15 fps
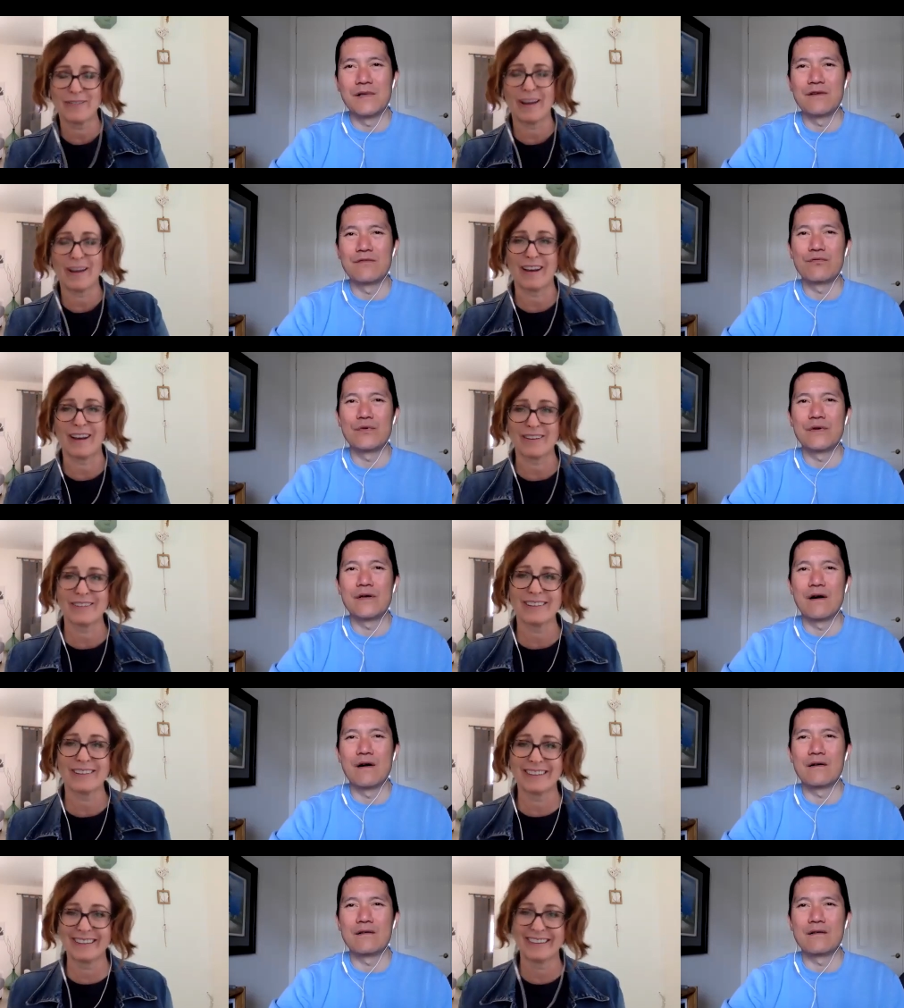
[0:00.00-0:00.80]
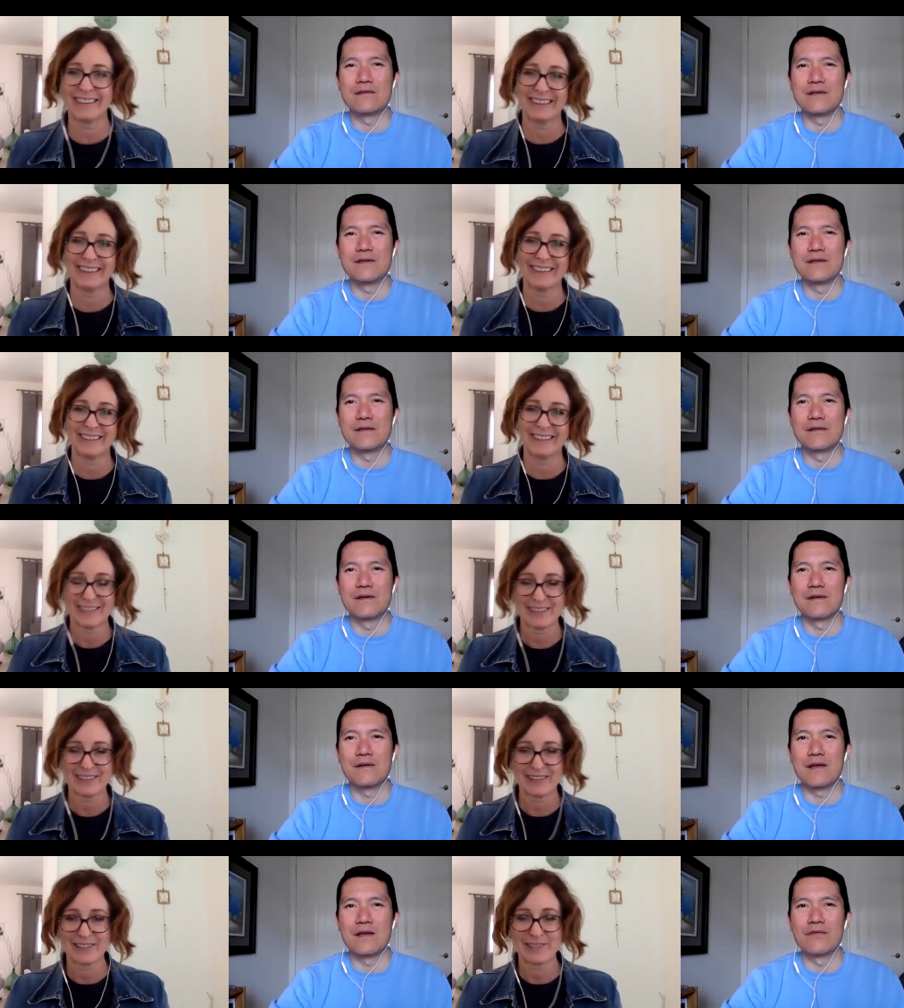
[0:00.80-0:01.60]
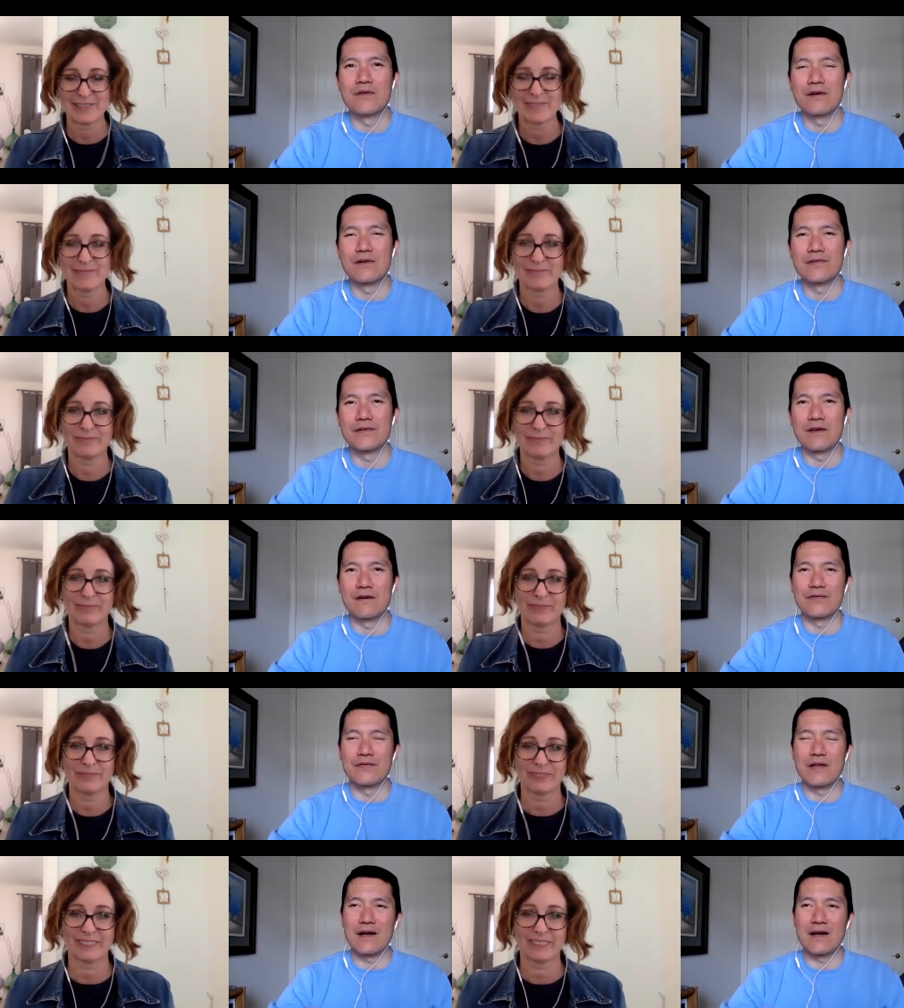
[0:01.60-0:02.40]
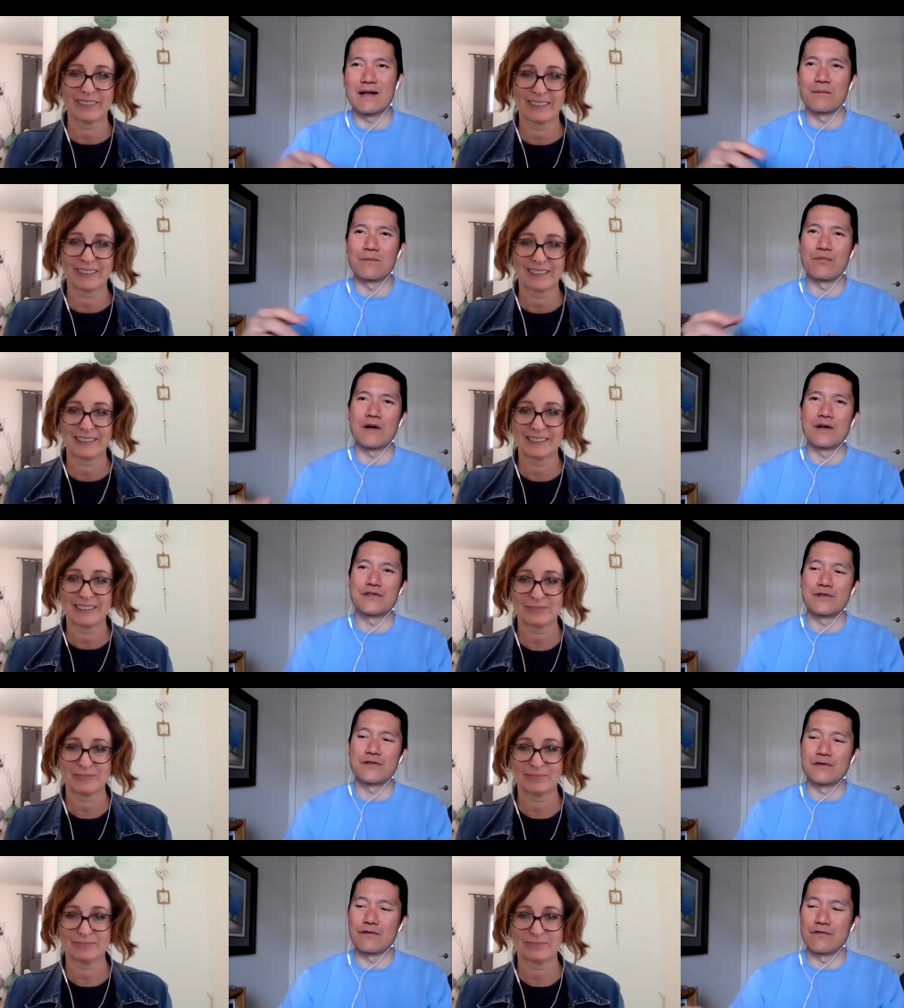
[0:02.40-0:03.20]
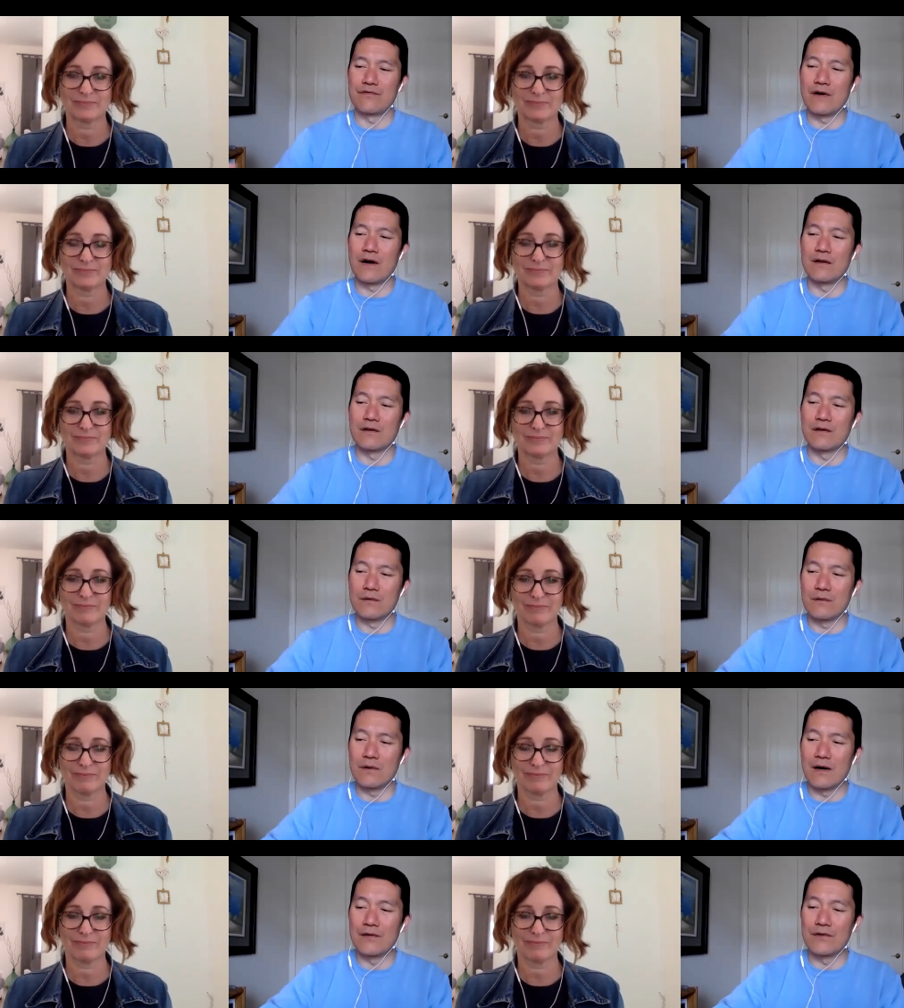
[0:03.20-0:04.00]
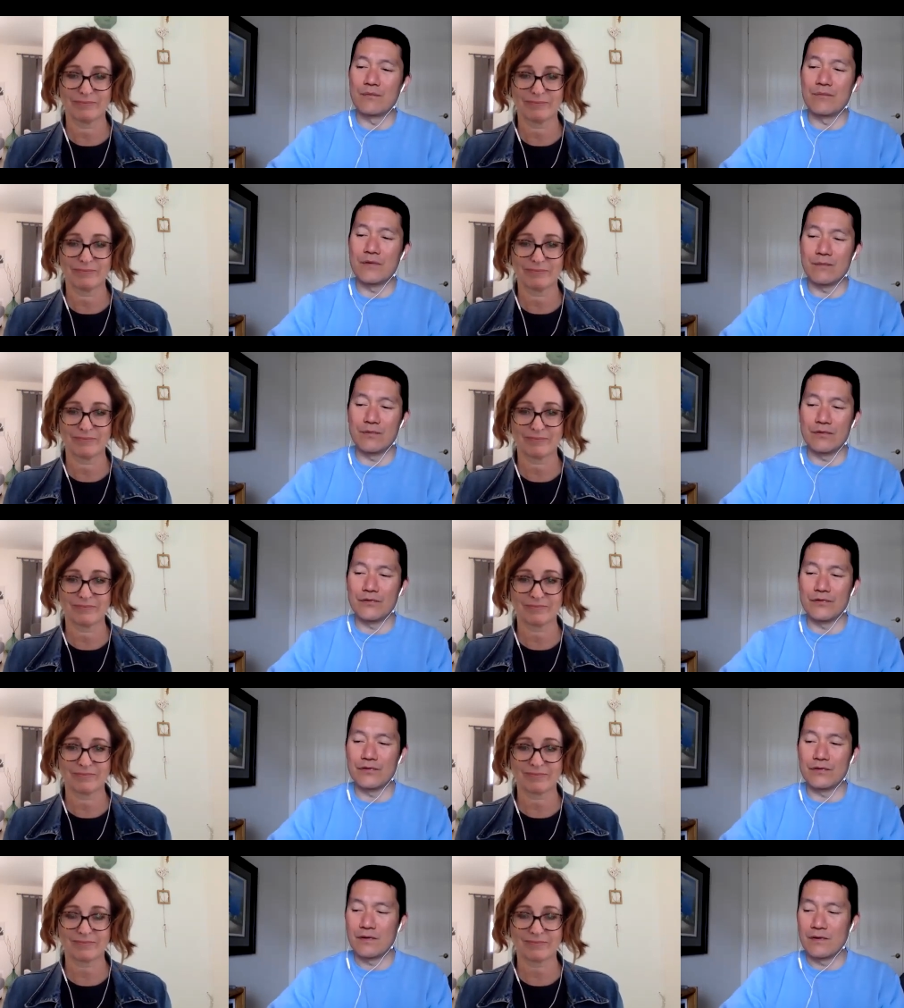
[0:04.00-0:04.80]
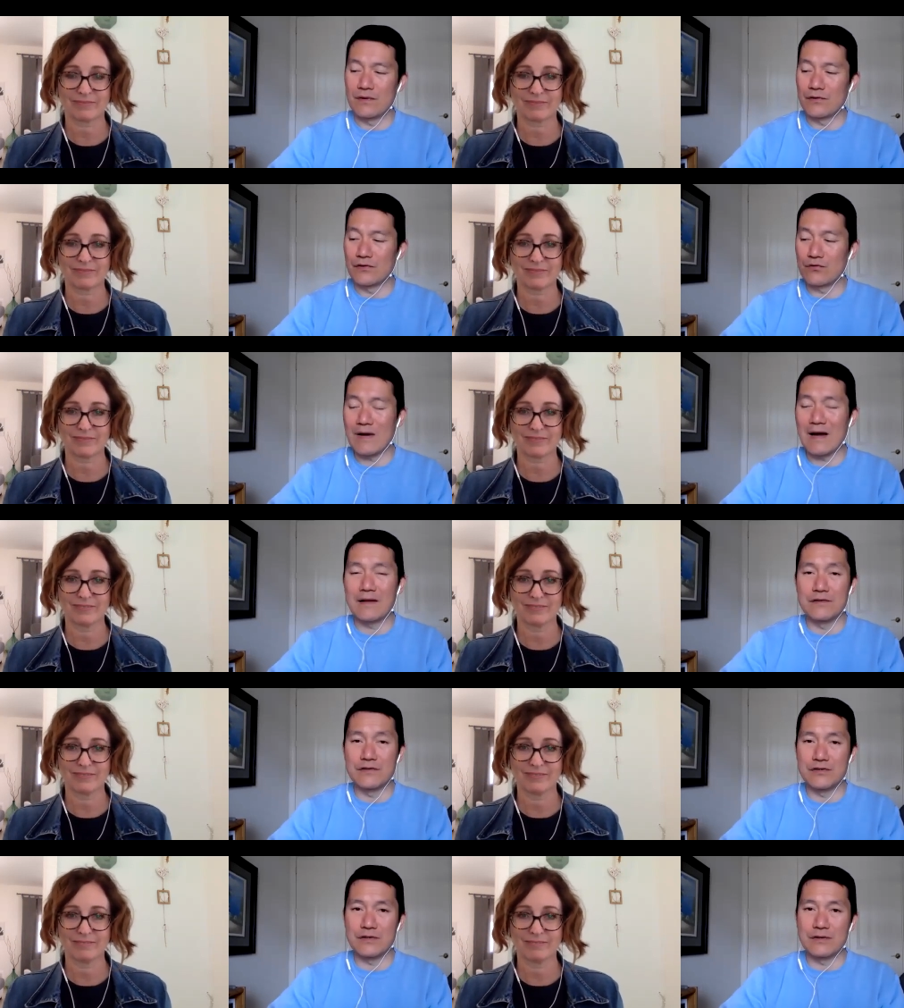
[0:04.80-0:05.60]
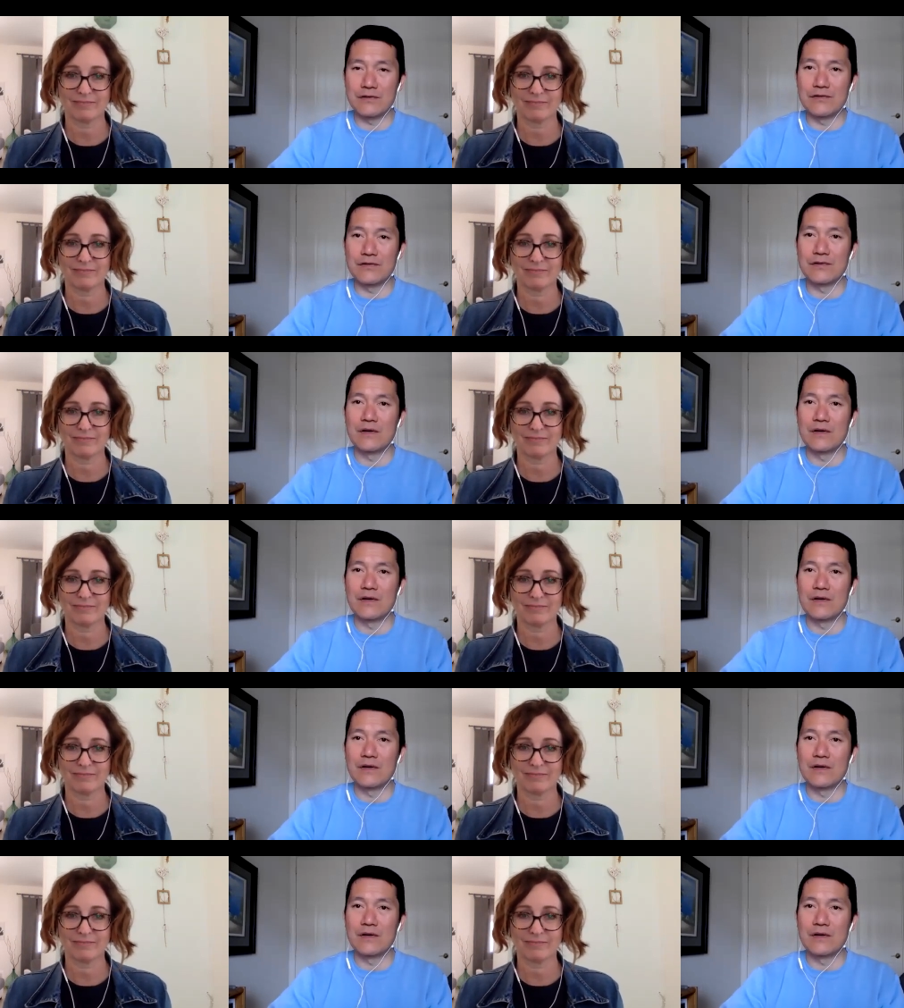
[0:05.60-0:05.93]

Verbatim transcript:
Speaker 1: if we aren't giving ourselves that kind of pressure to follow other people's strategies